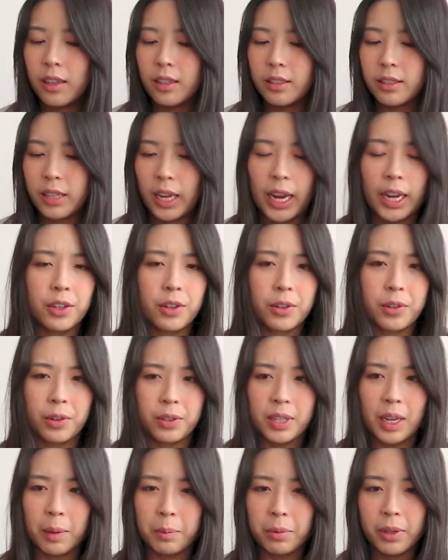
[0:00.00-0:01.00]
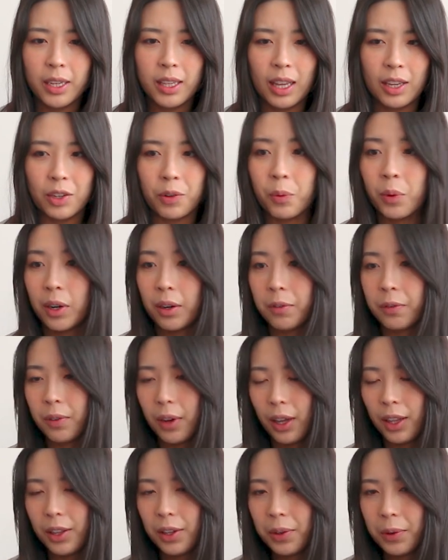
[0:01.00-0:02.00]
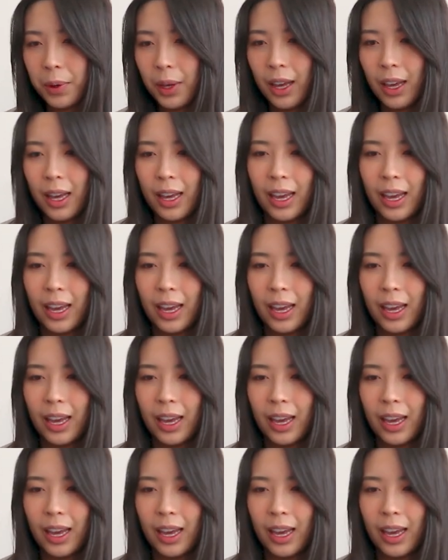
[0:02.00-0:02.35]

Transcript: standard or template that you want to follow.